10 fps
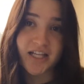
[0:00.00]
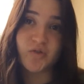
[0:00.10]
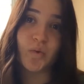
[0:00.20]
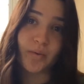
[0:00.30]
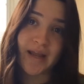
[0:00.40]

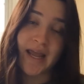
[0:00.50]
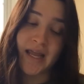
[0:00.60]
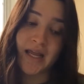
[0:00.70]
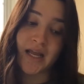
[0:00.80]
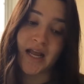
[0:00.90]
It's where we
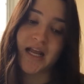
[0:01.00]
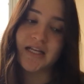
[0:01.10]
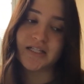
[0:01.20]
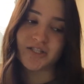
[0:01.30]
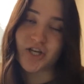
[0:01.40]
hang.
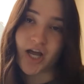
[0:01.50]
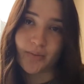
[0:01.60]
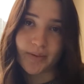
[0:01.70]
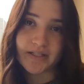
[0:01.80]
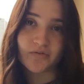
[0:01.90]
It is not
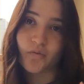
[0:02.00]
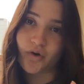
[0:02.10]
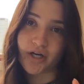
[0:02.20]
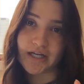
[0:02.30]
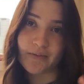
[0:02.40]
a place of
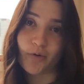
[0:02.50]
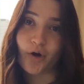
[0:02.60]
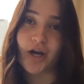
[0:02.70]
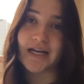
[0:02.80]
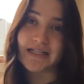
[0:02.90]
work
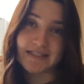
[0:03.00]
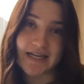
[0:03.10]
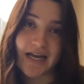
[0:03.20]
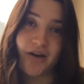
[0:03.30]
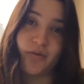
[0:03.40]
anymore. It is
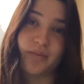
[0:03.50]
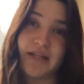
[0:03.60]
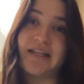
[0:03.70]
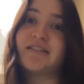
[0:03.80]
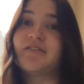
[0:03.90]
now a
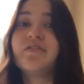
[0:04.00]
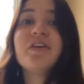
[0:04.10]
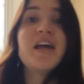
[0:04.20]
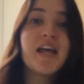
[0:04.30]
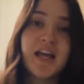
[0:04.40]
place of
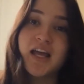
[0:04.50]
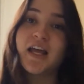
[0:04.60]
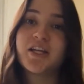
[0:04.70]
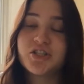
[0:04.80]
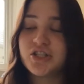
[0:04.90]

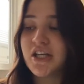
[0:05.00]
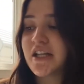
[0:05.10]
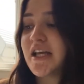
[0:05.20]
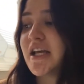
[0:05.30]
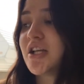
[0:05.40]

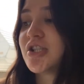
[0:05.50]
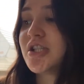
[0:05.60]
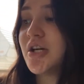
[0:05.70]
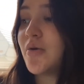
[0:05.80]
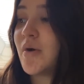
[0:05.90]
chilling.
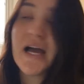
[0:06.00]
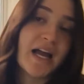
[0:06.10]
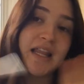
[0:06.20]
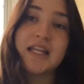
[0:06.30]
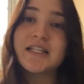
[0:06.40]
So
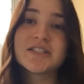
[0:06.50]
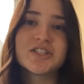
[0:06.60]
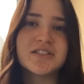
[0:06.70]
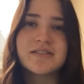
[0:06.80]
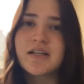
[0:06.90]
I think it's
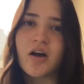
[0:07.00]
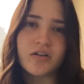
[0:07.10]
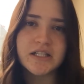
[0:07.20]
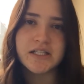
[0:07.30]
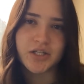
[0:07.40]
just
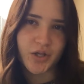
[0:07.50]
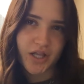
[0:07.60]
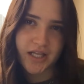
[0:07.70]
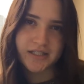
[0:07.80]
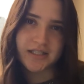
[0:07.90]
all these little
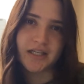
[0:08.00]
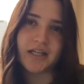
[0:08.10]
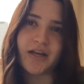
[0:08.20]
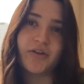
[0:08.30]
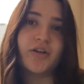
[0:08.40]
things that
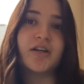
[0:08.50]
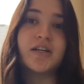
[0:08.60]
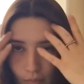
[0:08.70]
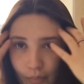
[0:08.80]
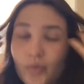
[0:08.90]
allow you to
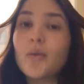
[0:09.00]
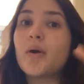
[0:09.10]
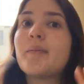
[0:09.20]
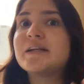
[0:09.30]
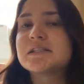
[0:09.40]

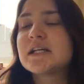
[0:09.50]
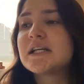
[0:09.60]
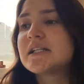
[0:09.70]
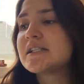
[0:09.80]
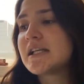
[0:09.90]

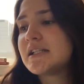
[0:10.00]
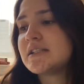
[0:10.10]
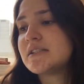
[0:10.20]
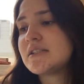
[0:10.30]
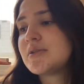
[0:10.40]
compartmentalize
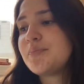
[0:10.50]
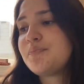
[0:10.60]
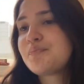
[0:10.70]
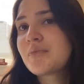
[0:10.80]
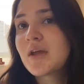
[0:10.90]
and
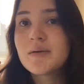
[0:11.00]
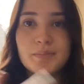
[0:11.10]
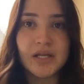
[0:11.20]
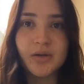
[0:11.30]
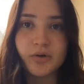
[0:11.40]

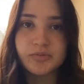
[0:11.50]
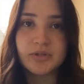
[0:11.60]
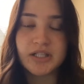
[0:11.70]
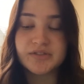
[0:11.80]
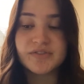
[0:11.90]
be your most
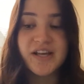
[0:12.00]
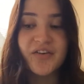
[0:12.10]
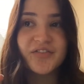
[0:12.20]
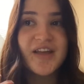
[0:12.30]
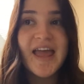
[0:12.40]
productive
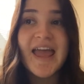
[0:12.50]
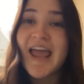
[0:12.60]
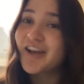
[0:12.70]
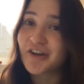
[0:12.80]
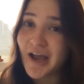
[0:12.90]
self
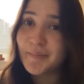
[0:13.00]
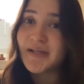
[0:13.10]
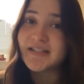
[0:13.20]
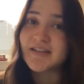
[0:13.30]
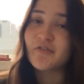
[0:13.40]
and your
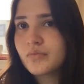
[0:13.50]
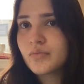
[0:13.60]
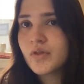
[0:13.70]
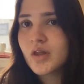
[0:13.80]
happiest self.